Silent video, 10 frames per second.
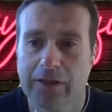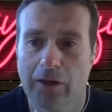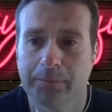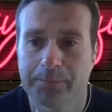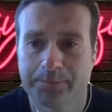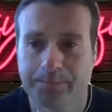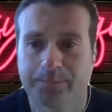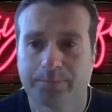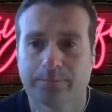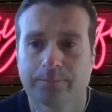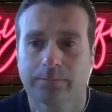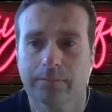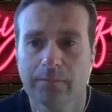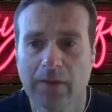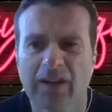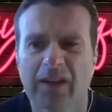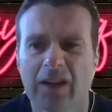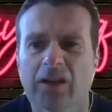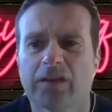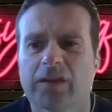Yeah. So I think
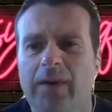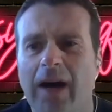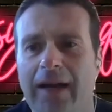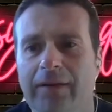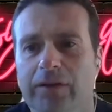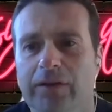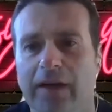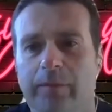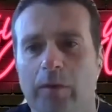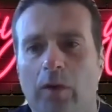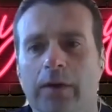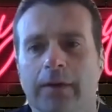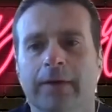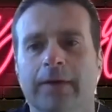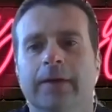those are some high-level stuff, Bernardo.